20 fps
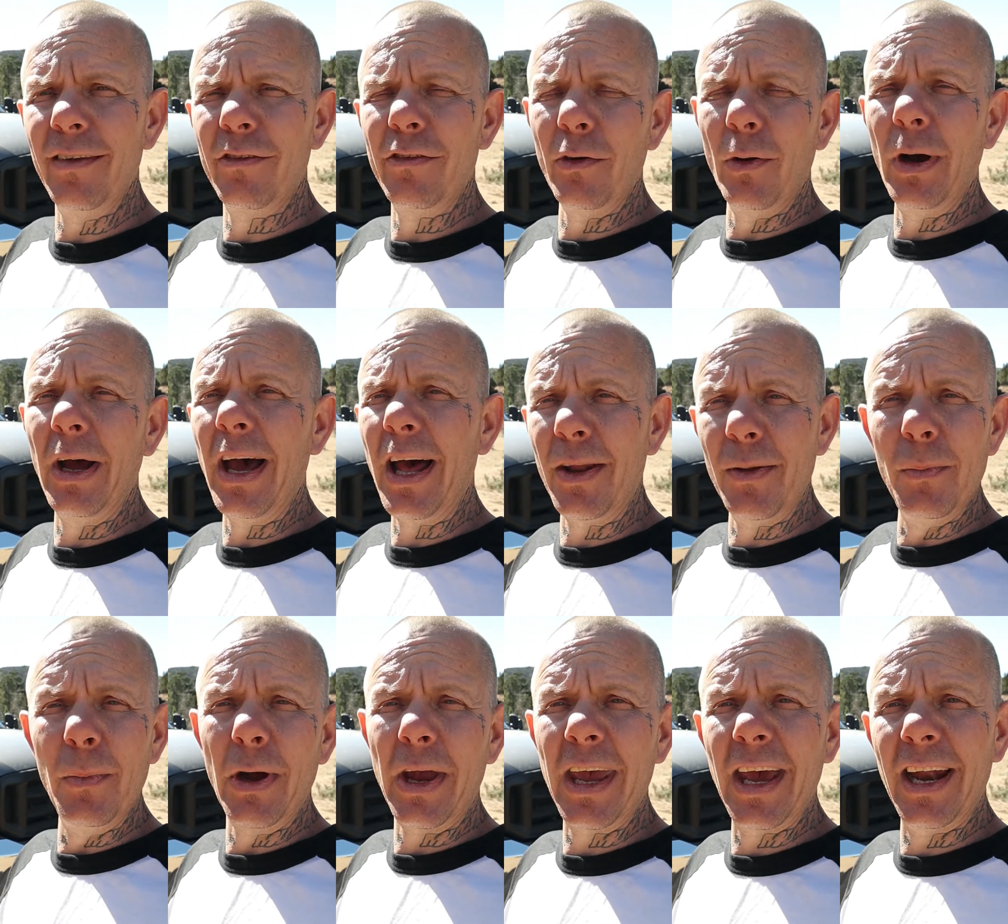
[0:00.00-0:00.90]
So I had
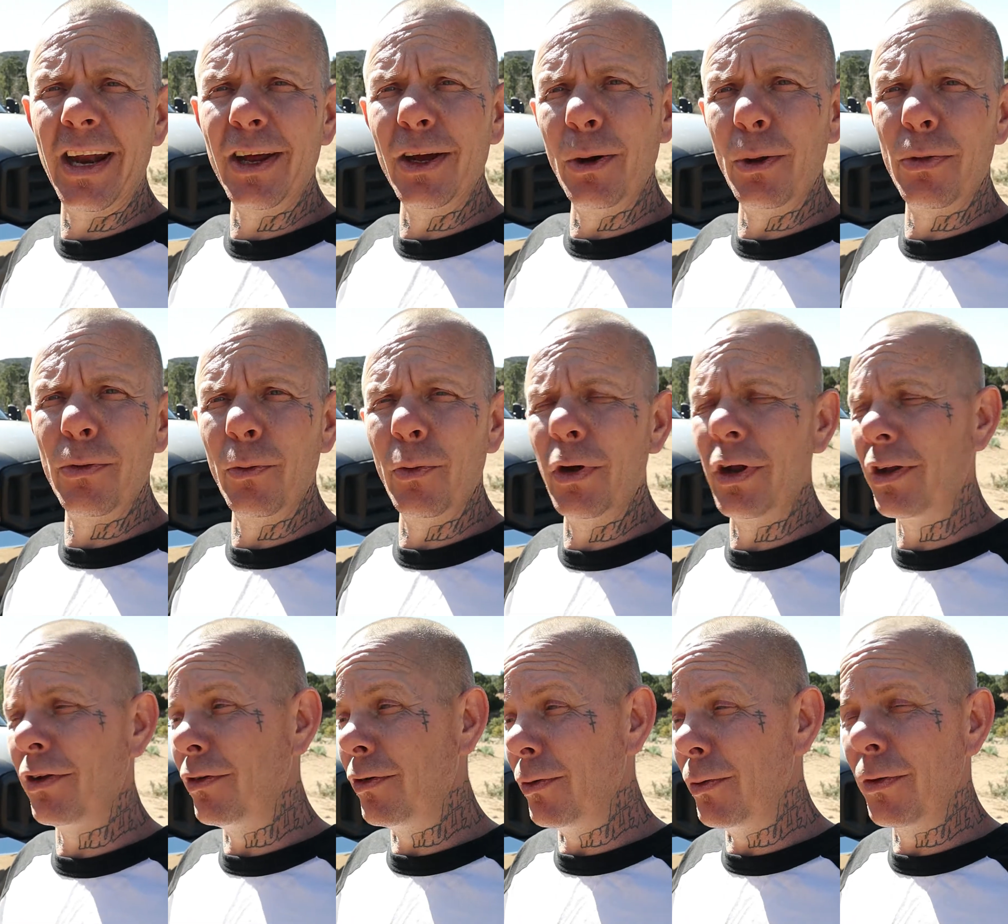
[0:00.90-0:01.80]
the mechanic go through
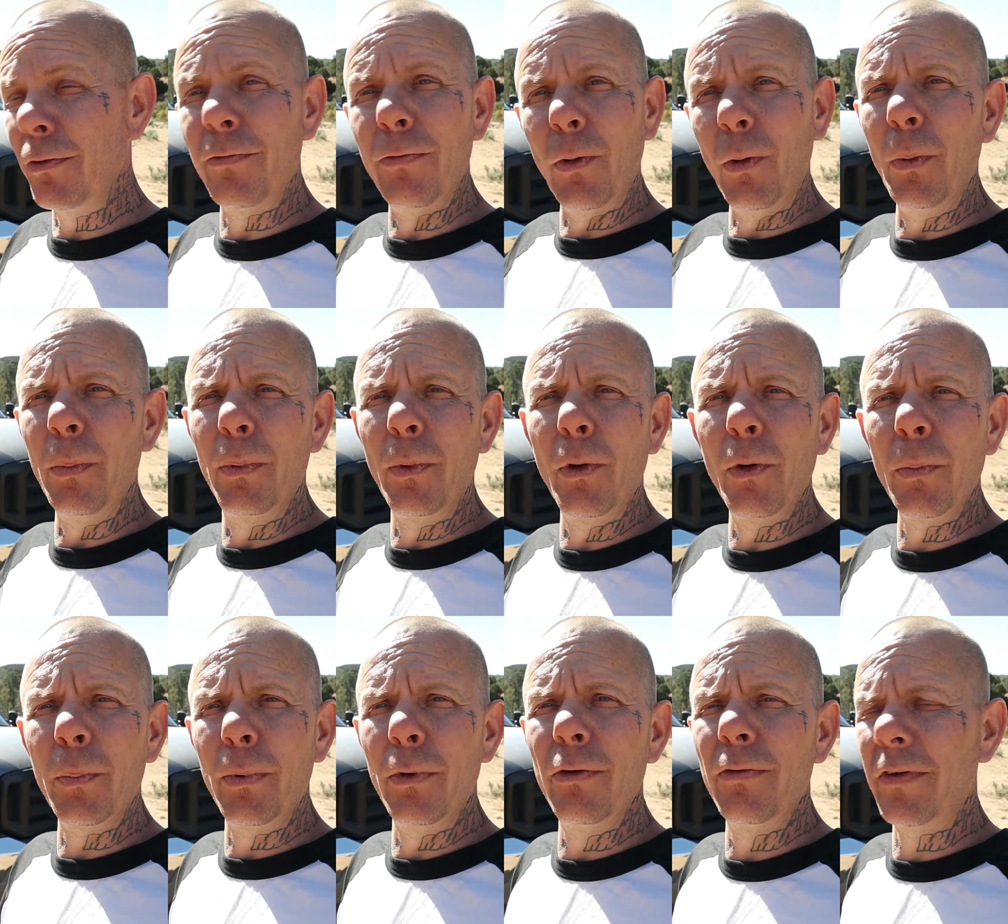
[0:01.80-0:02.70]
it and do the full
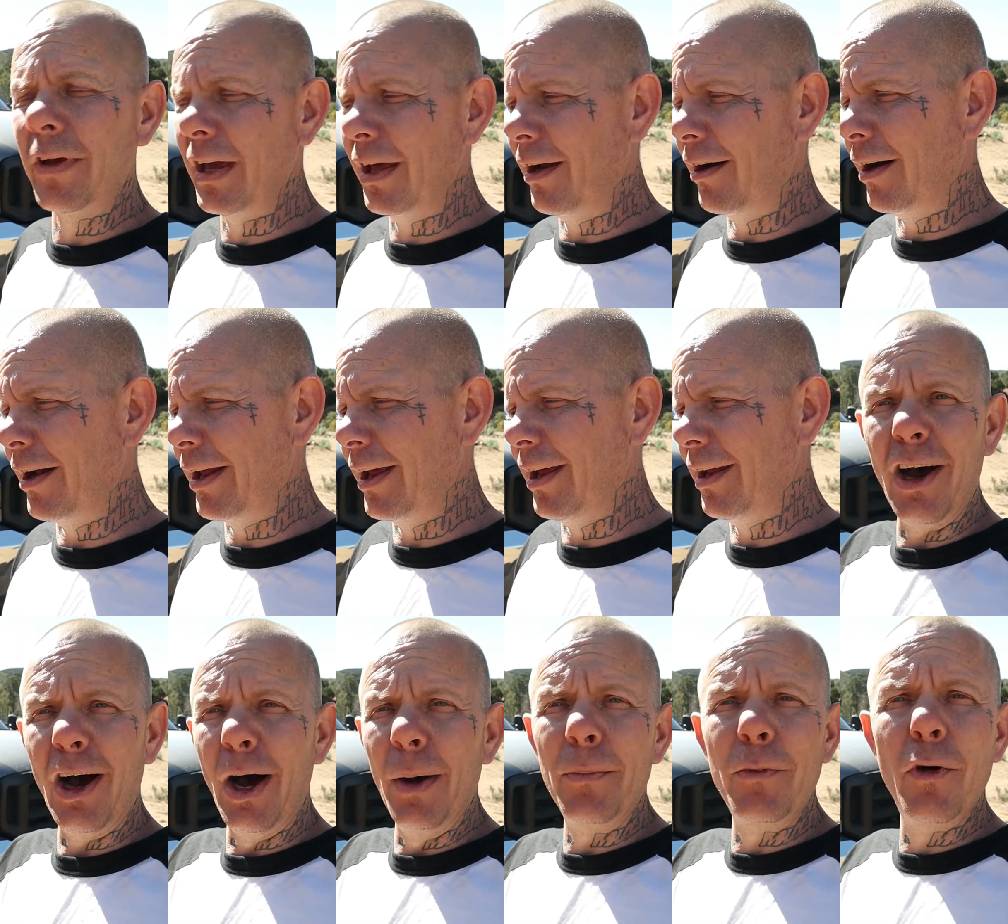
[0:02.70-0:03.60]
bulletproof kit on
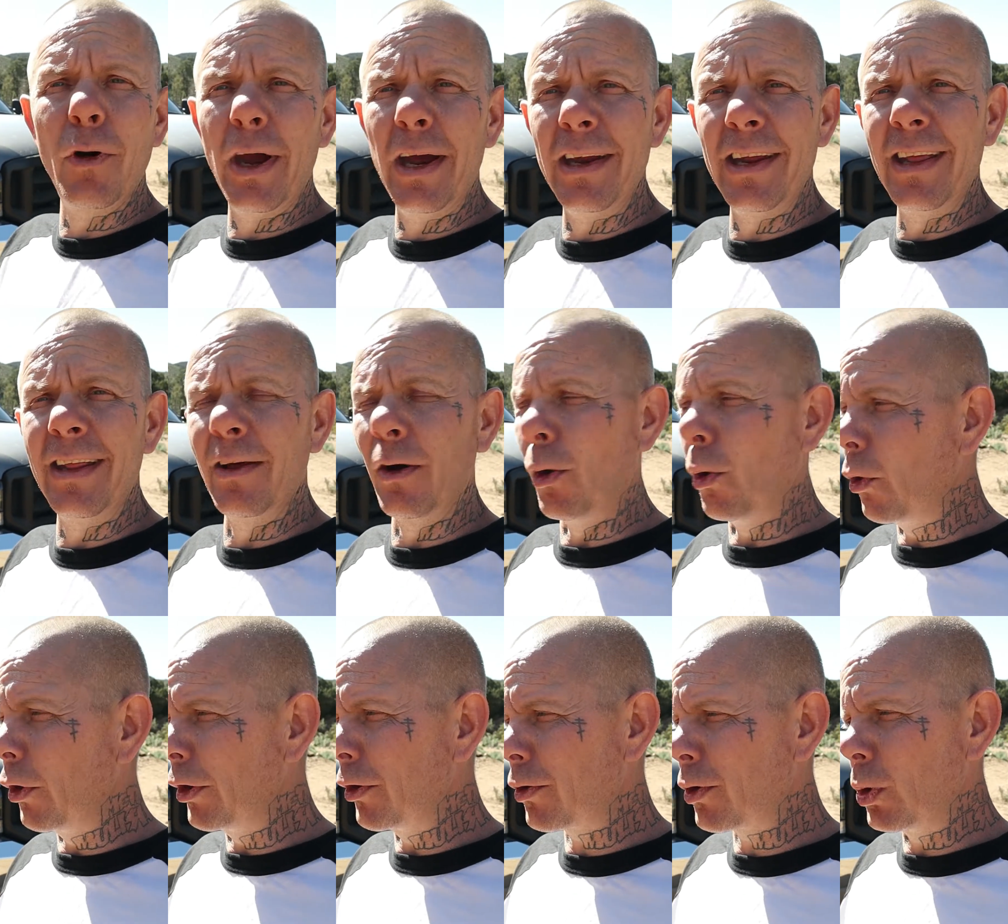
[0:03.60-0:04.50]
it, upgrading the
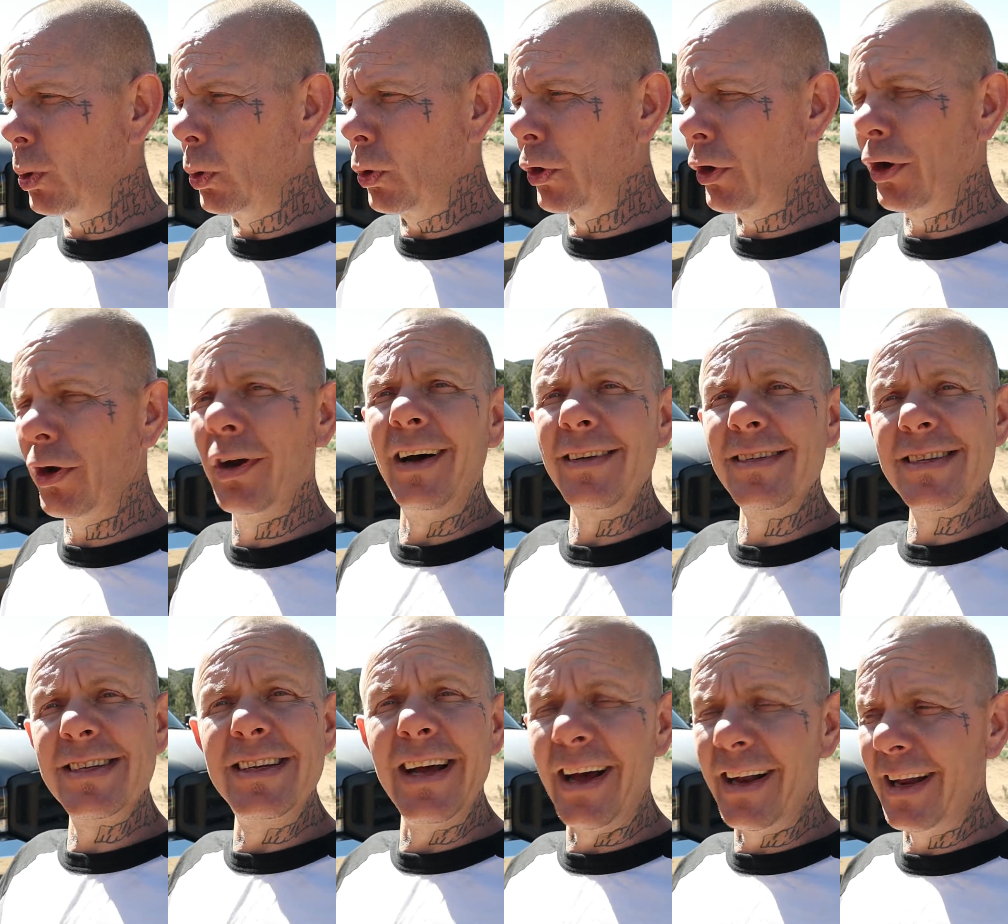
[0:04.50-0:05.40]
oil cooler,
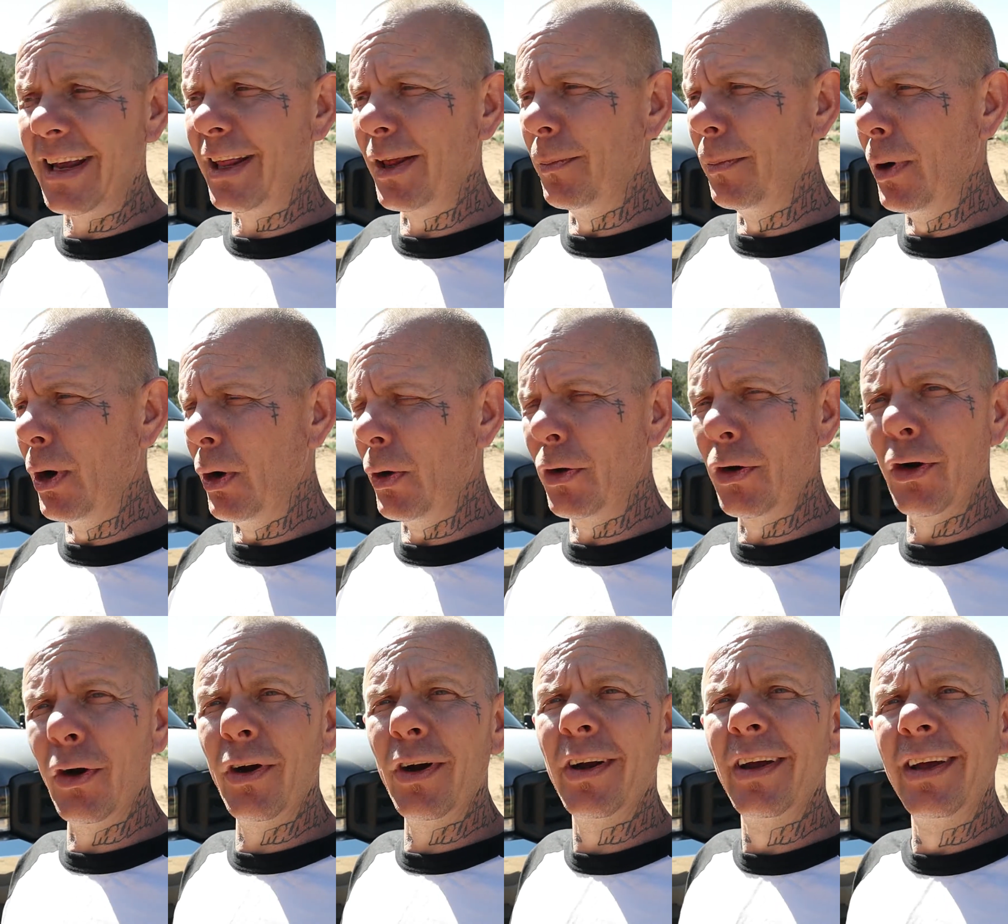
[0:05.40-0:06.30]
studding the
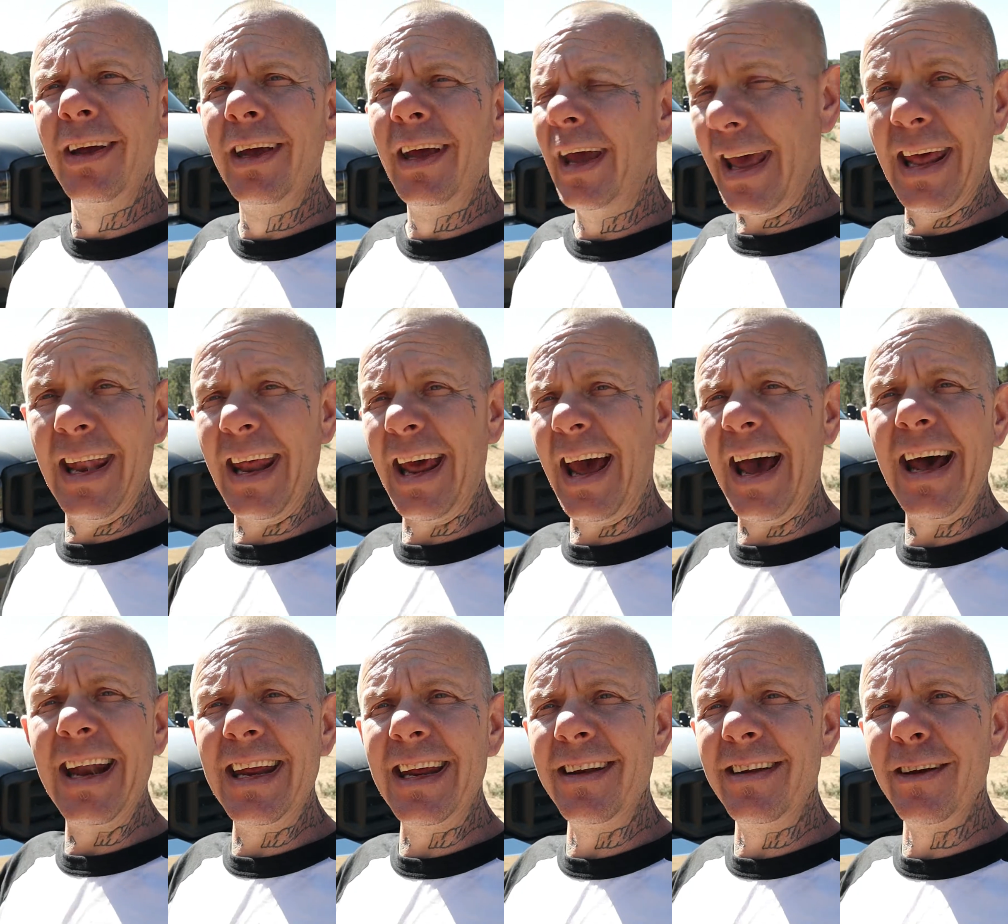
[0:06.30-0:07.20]
motor, and
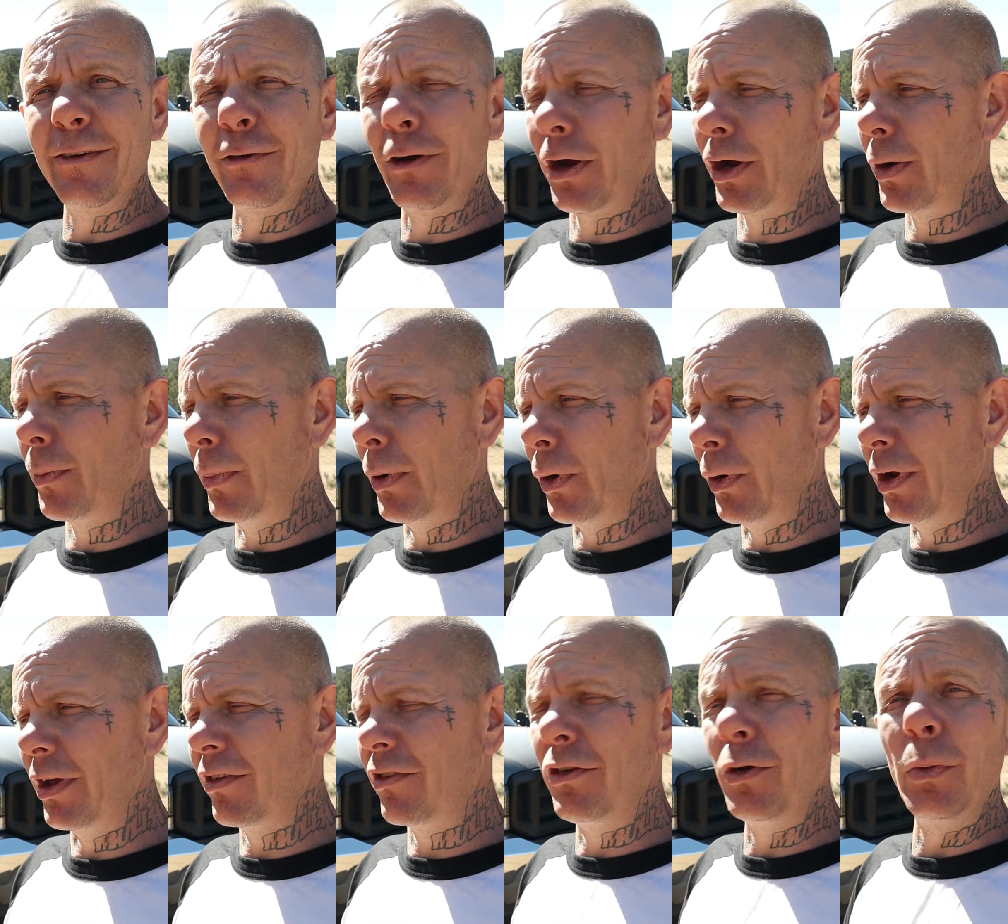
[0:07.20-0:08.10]
adding different
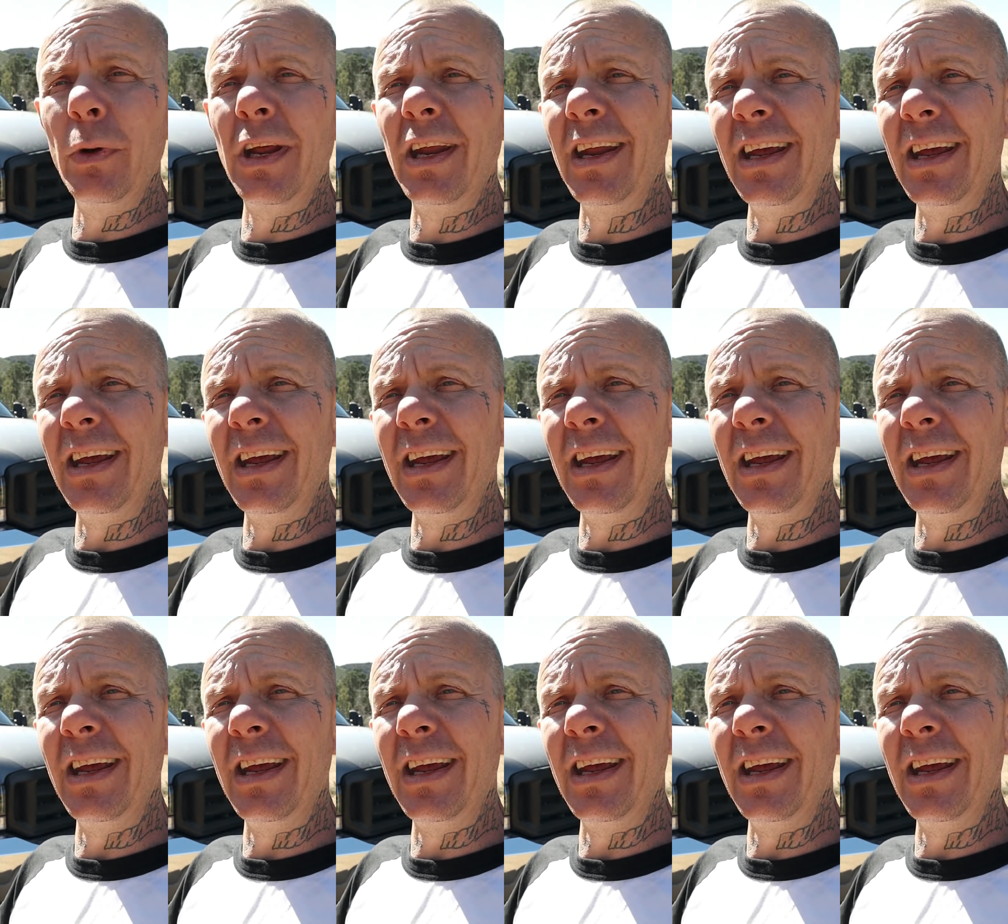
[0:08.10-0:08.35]
components, doing an